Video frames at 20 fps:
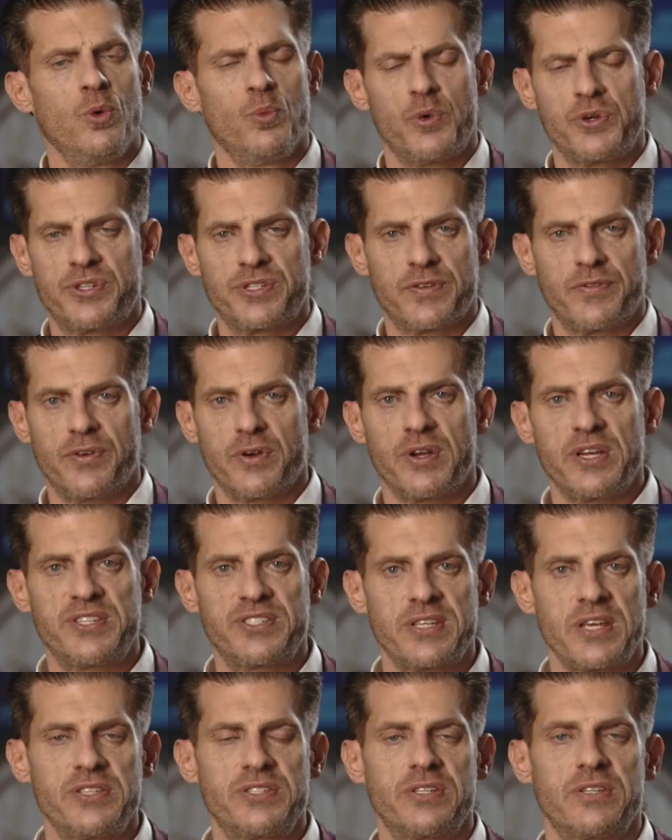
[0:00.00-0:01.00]
which is a very
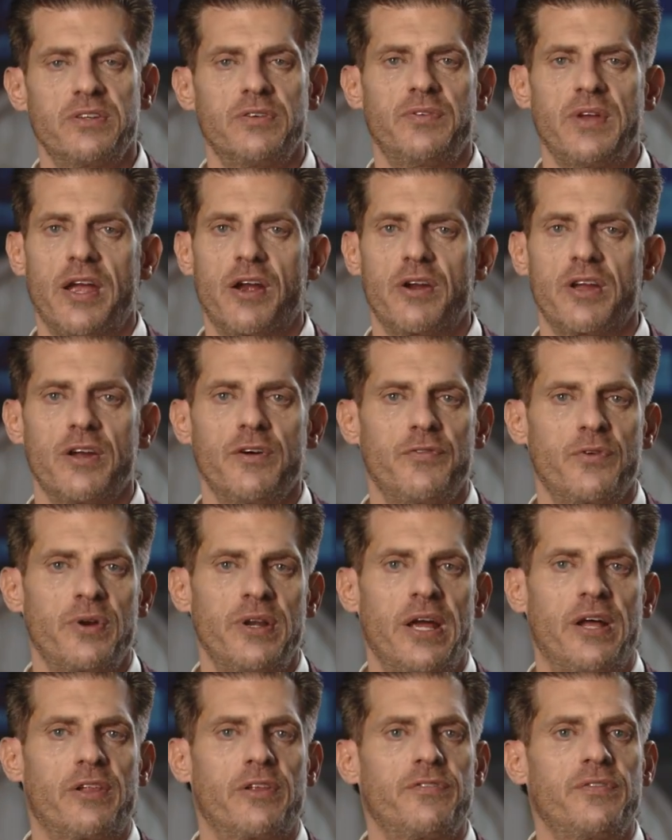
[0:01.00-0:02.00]
sensitive area for
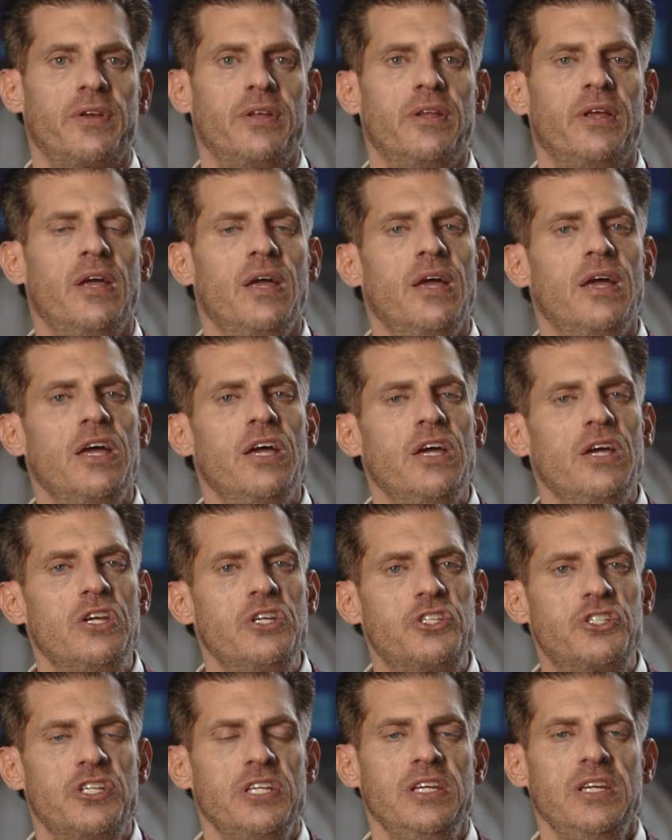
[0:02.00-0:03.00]
an elephant,
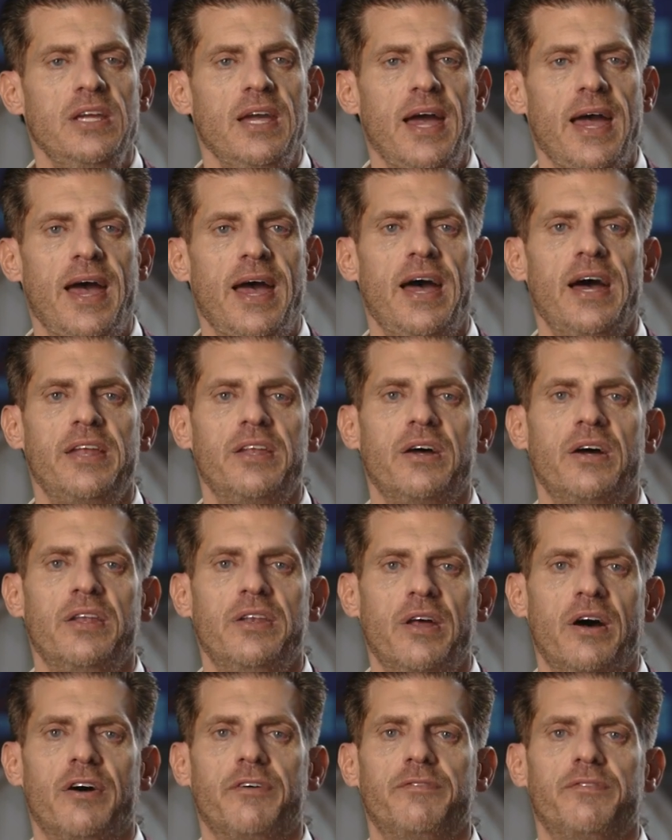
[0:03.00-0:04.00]
she had
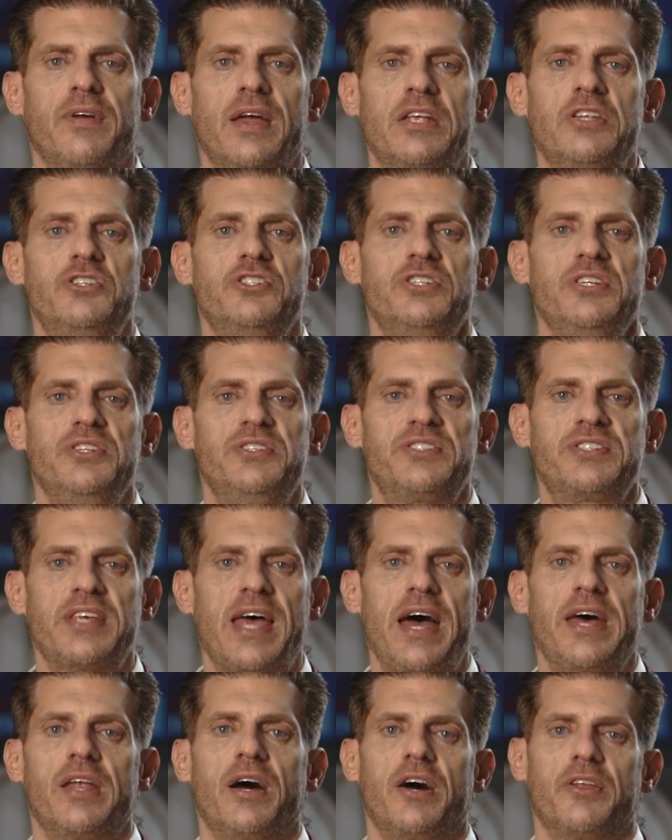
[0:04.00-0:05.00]
enough and she
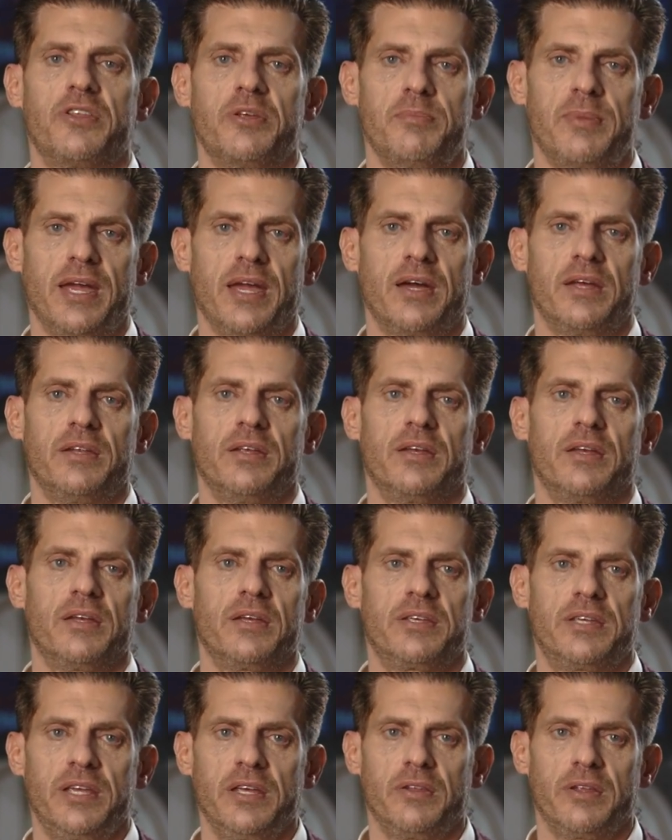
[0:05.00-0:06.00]
sat on the man,
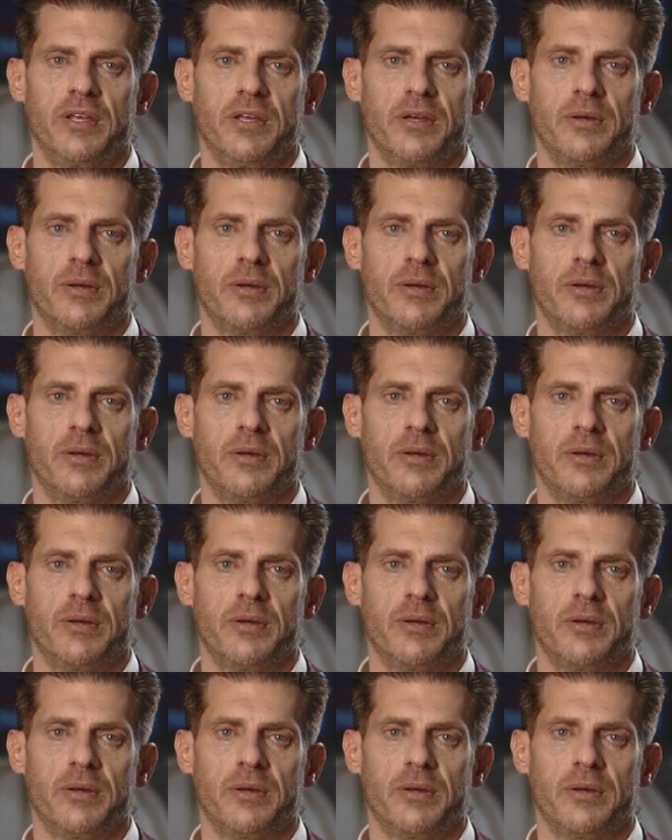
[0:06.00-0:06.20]
killing